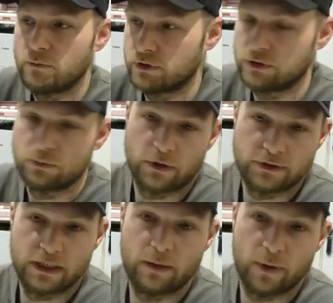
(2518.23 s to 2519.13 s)
which is what I
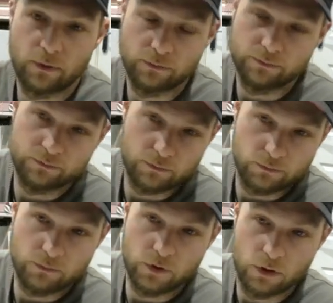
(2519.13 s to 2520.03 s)
said about,
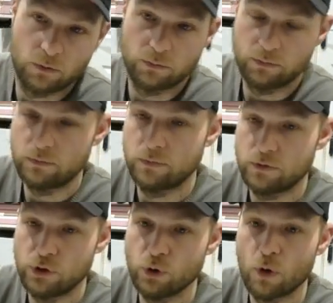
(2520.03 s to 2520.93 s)
you know,
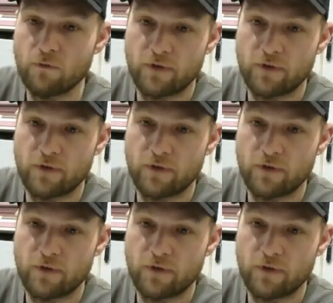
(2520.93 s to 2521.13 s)
your